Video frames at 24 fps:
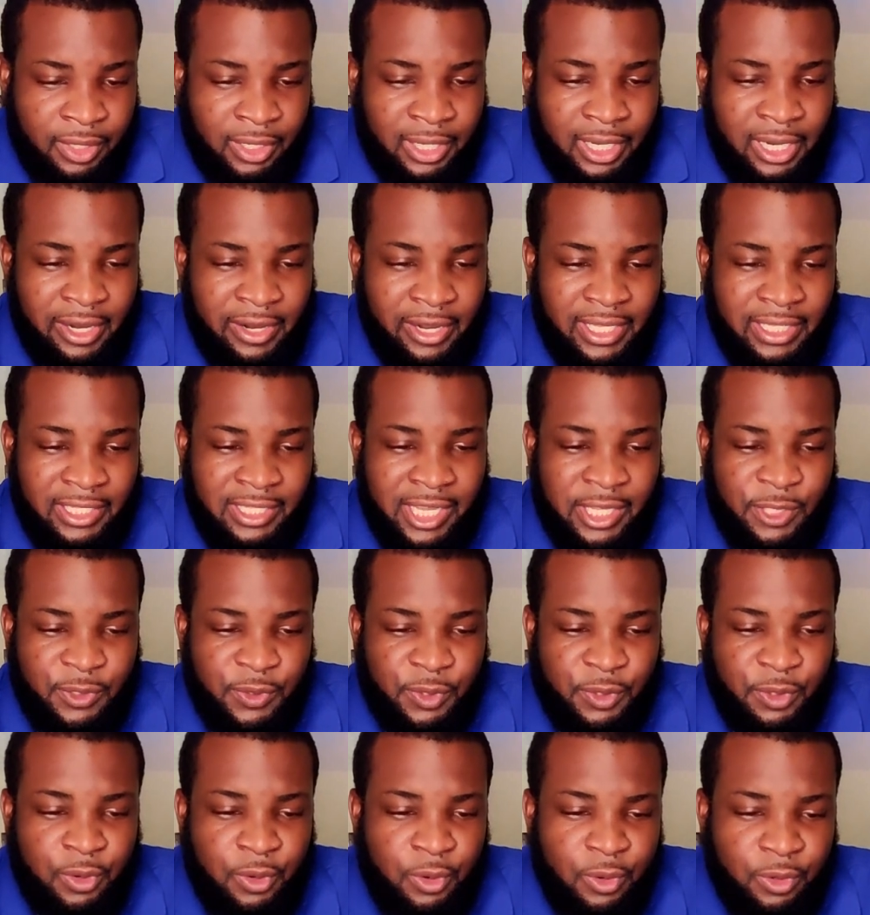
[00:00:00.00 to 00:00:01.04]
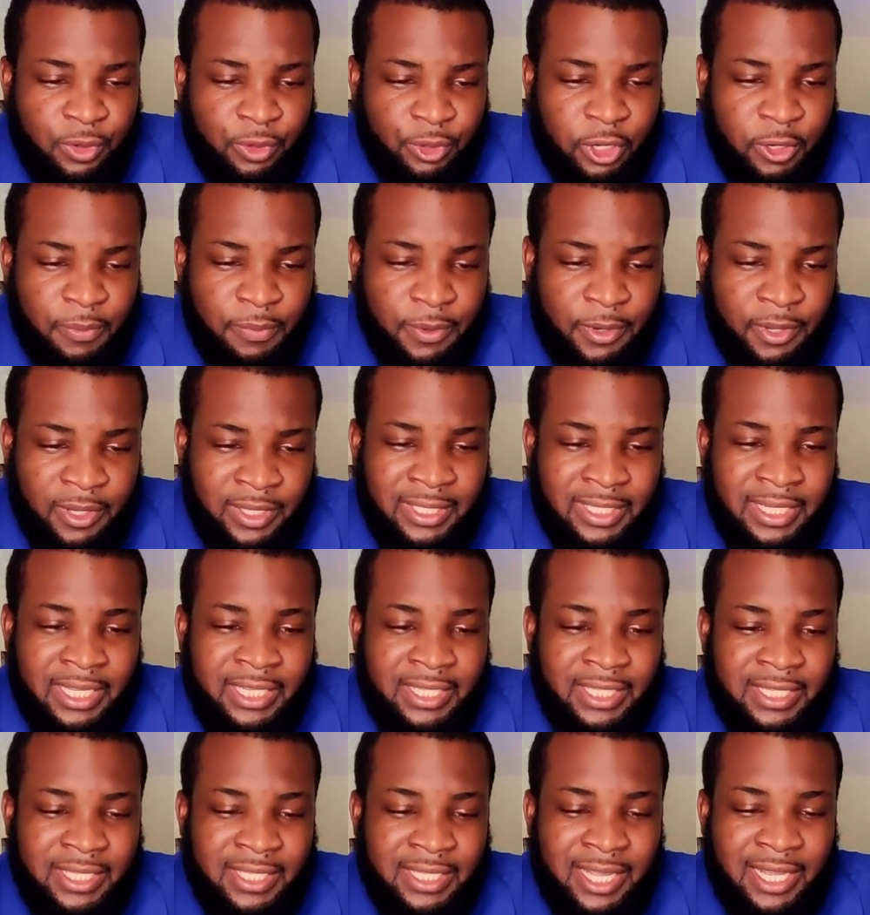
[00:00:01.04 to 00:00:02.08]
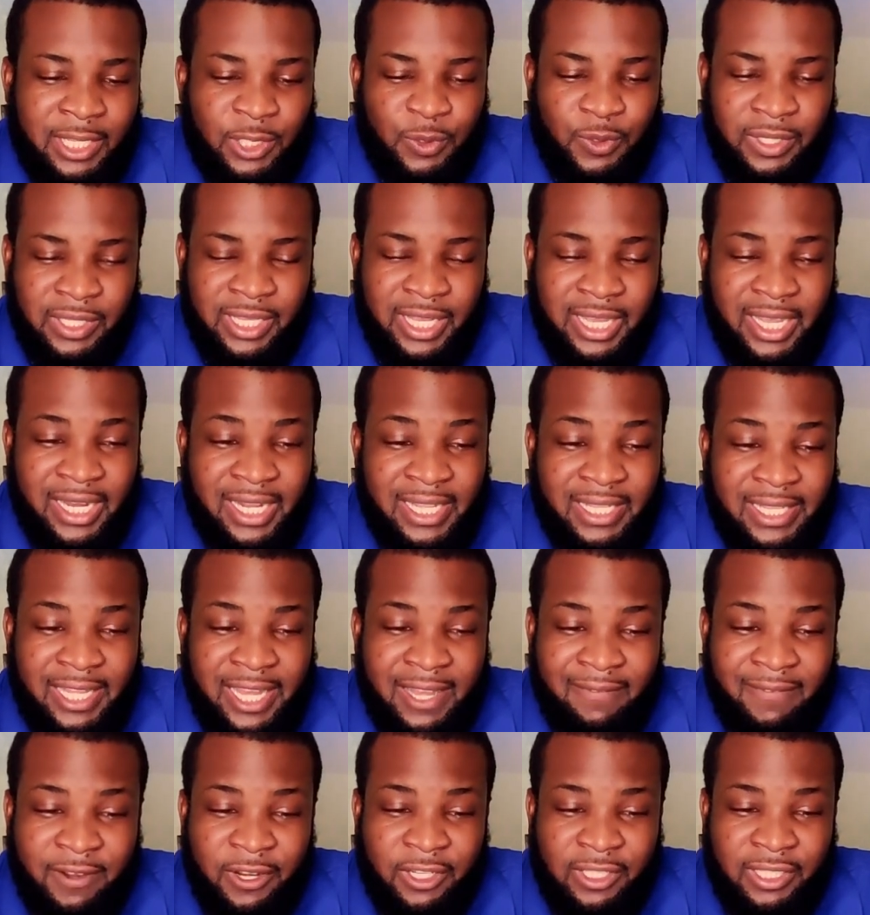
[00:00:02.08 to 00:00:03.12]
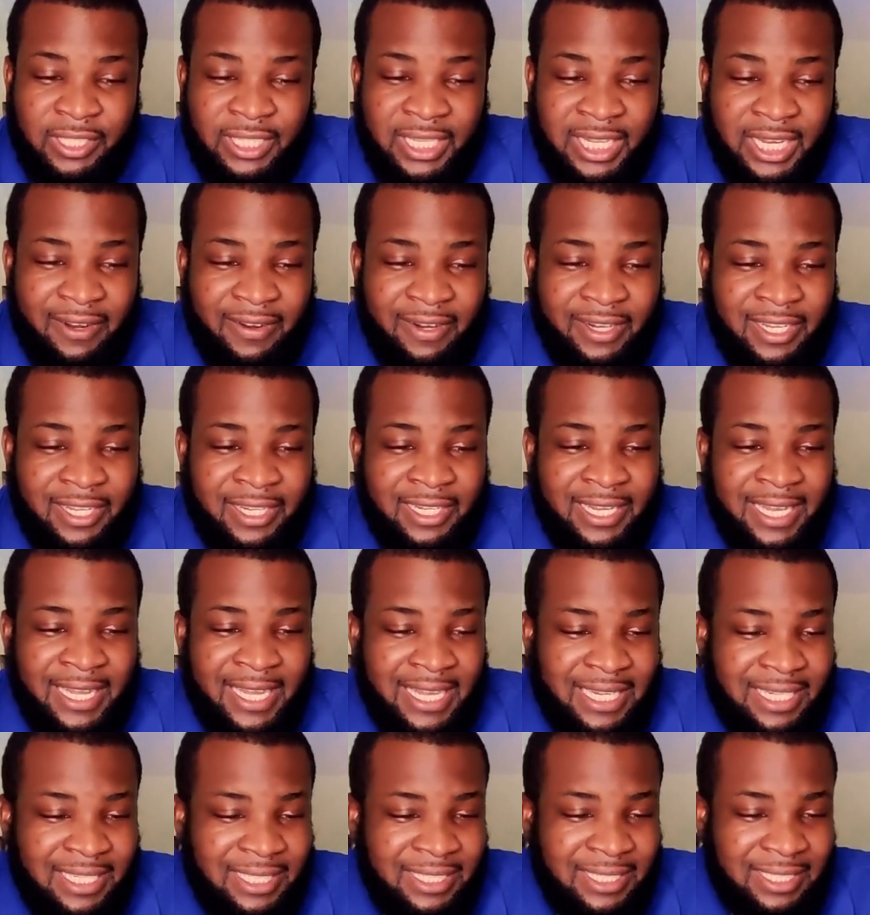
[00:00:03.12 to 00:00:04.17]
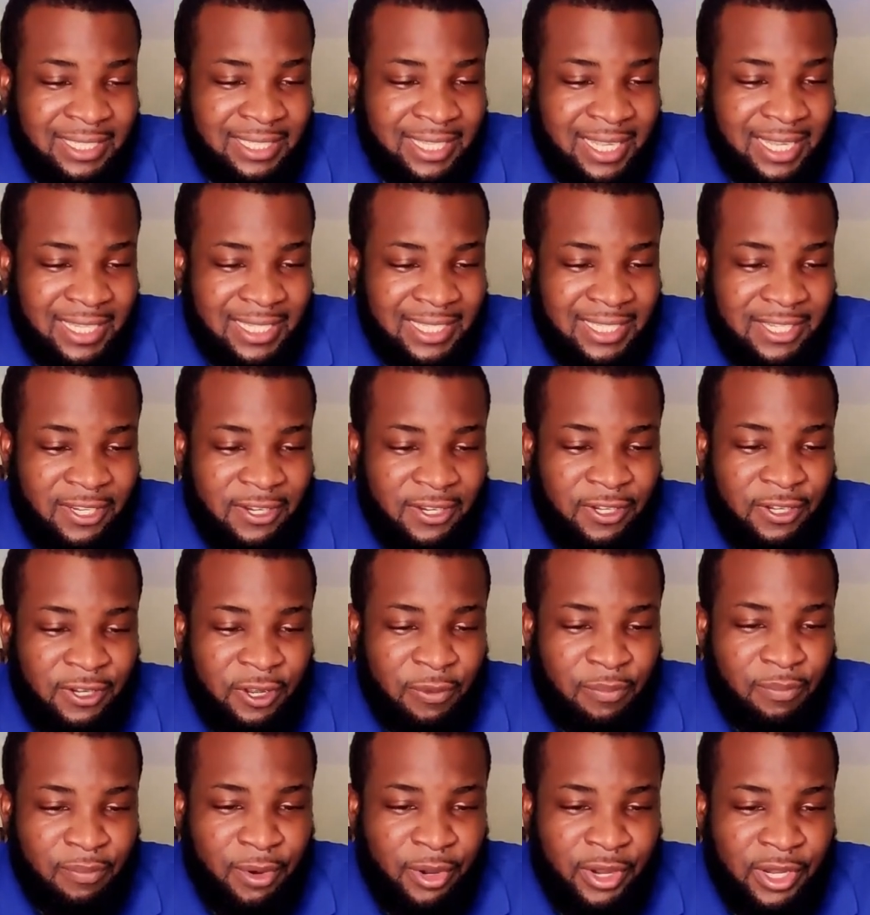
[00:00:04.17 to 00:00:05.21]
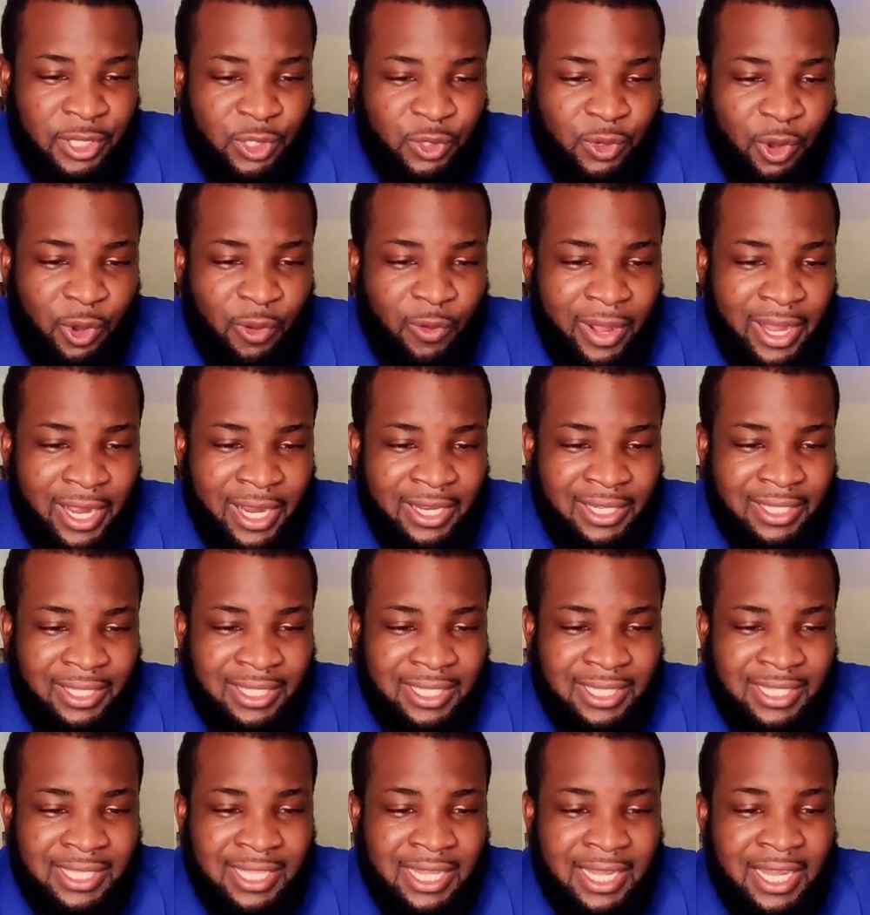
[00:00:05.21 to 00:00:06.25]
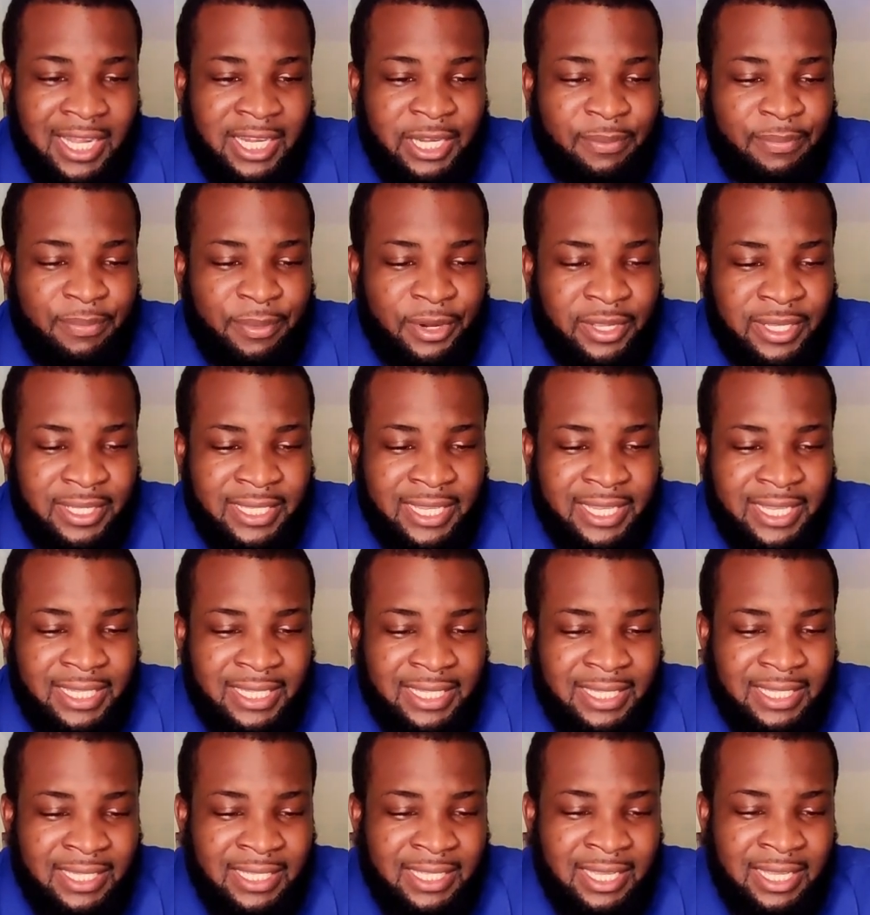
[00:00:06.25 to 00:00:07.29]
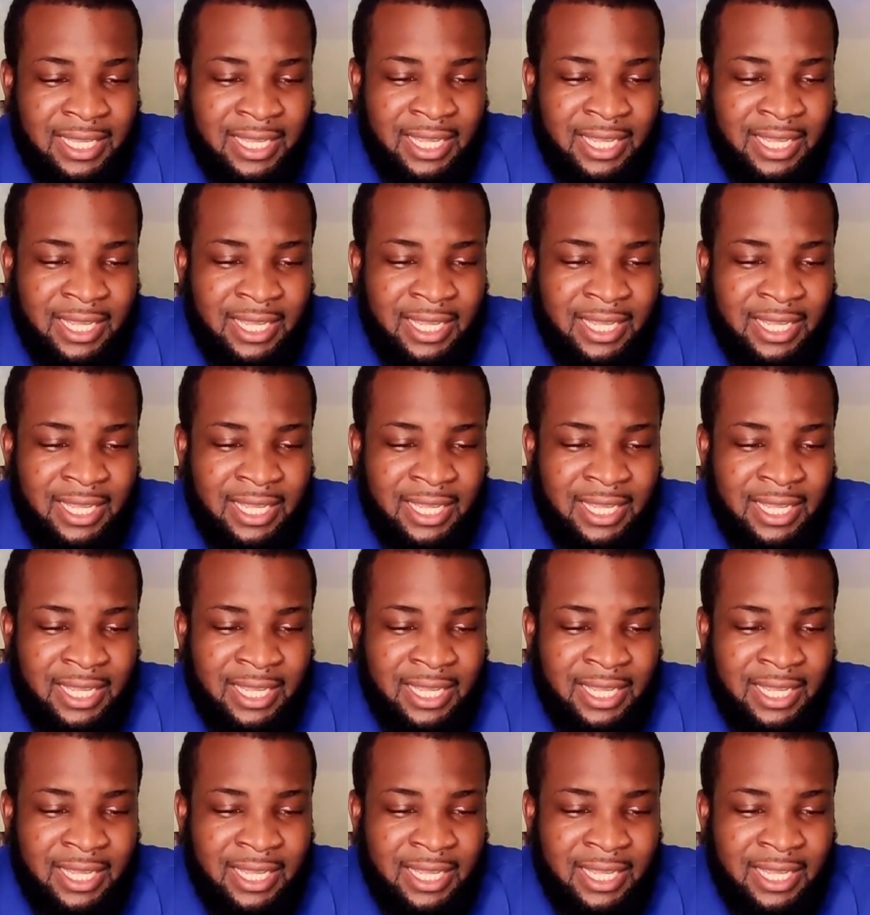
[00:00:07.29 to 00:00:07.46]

Alright, so as we go through the process, as we say, you need to have your TRN on hand, as their number is required to start the process.